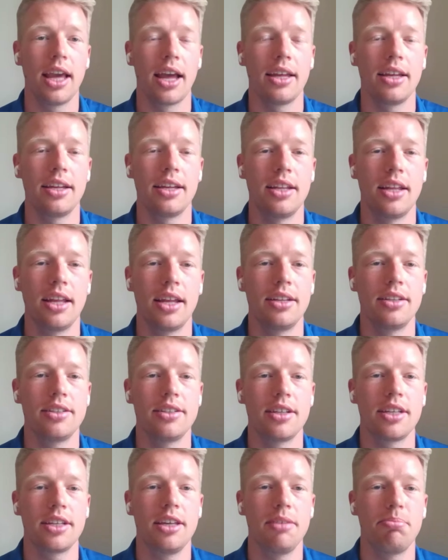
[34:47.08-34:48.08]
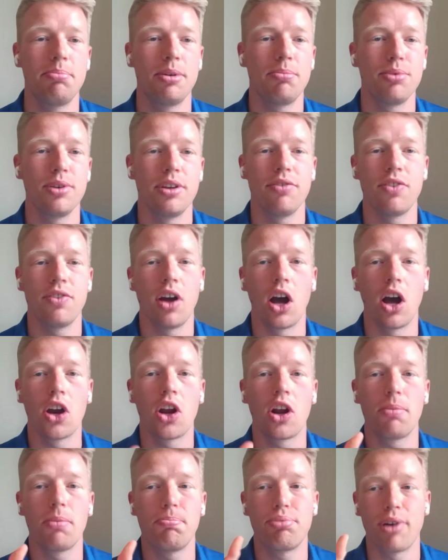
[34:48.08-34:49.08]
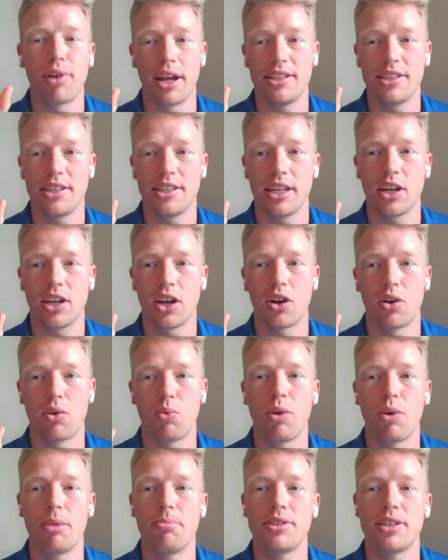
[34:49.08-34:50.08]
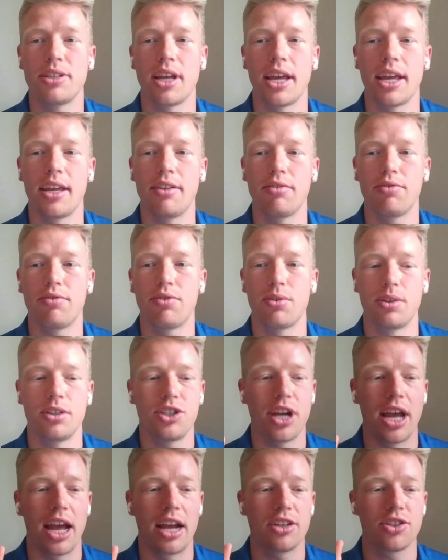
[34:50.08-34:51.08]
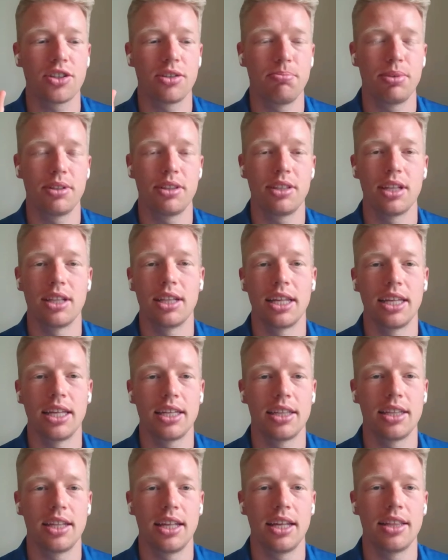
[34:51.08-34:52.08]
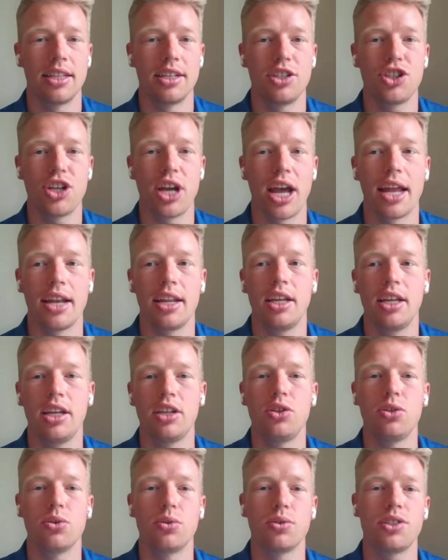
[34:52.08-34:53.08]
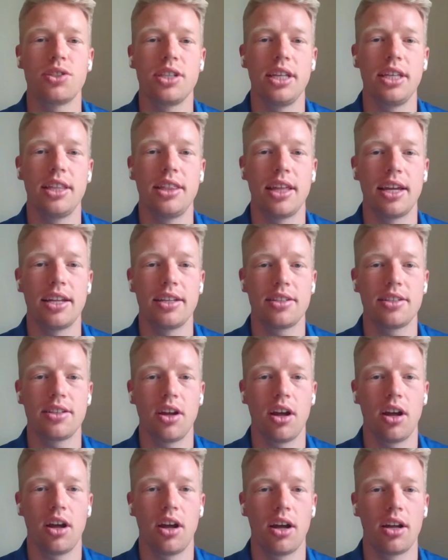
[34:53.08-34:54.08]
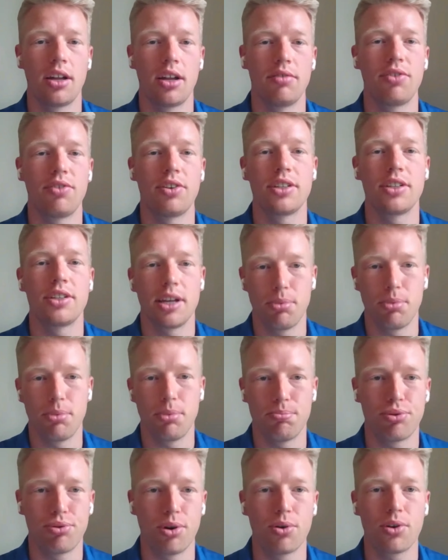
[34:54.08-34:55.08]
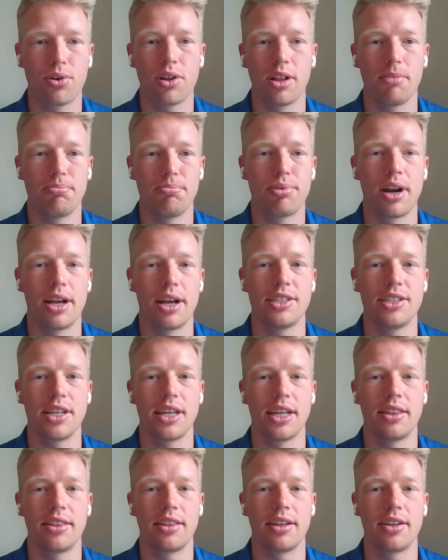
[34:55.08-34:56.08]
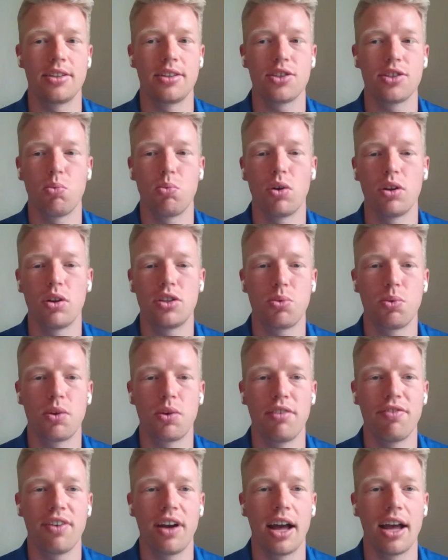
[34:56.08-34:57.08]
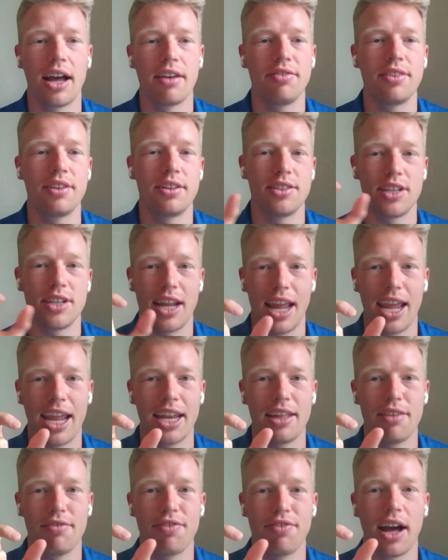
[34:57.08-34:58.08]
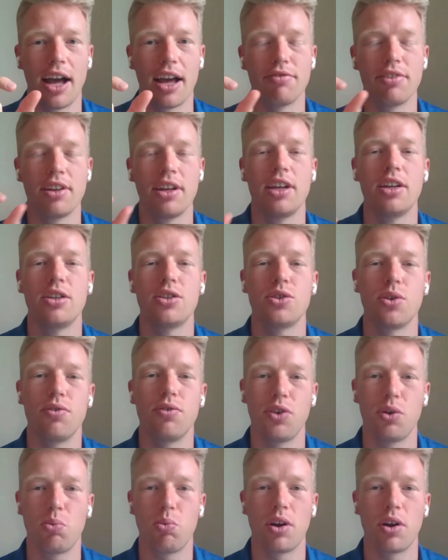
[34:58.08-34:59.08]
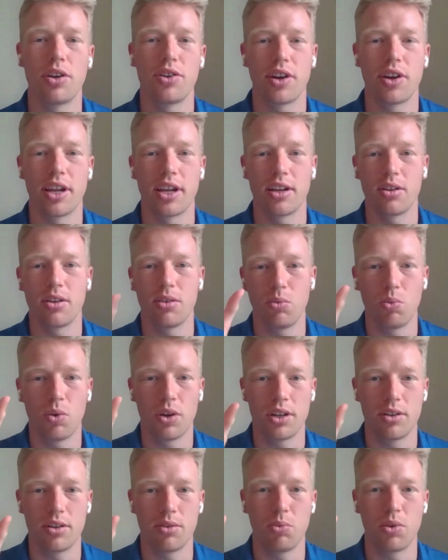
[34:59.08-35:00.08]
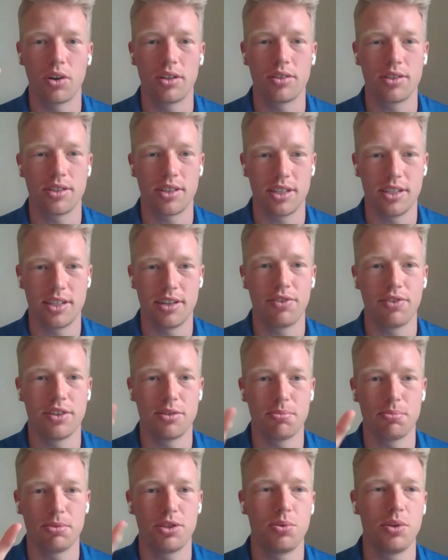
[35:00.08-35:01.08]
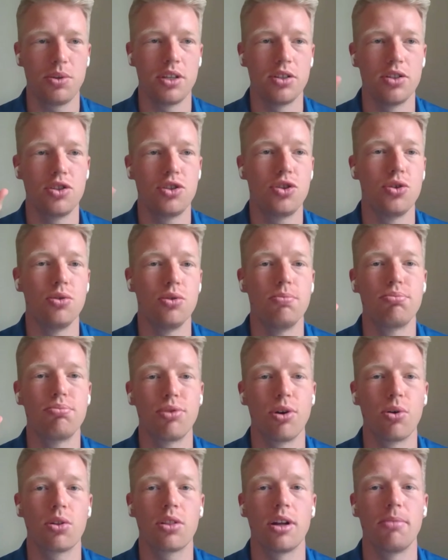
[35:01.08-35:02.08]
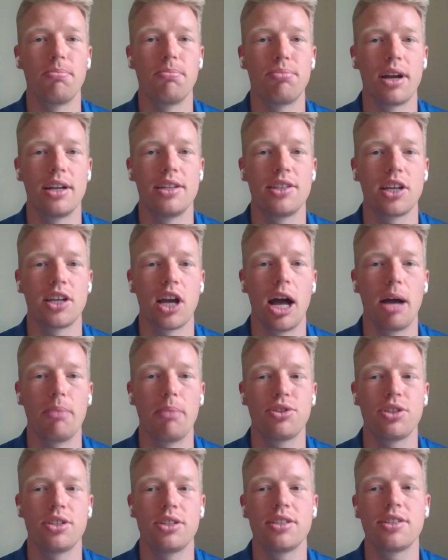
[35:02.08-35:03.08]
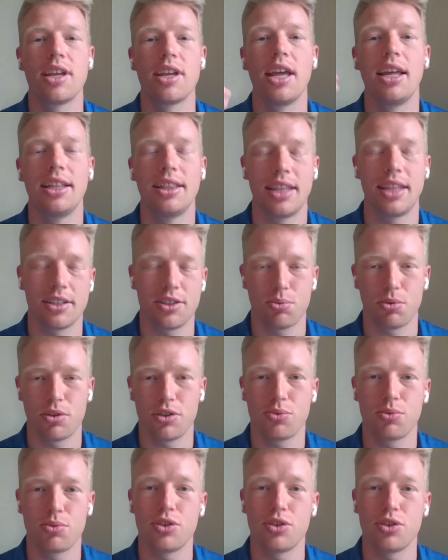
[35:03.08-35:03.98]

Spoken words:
Yeah, and to keep it brief, on our pricing on our website, for which Ashley put the link in the chat, you'll see that on, for example, Pro Club pricing, there's a 125, there's an 85. So if you're wondering what is the difference between two Pro Club pricing options, that's